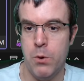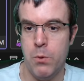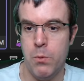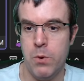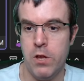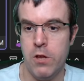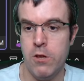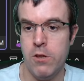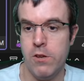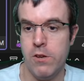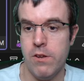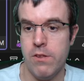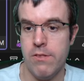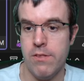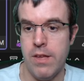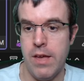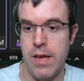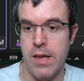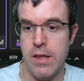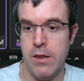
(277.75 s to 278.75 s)
we could just
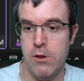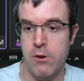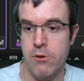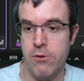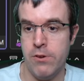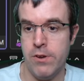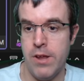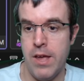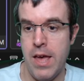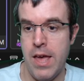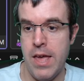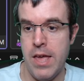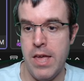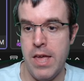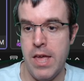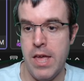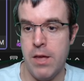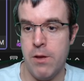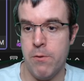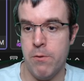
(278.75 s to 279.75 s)
say not A
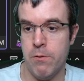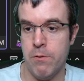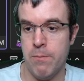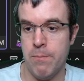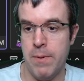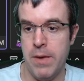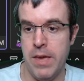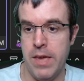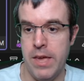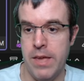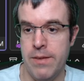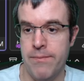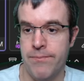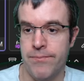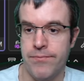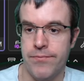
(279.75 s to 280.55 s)
equals B.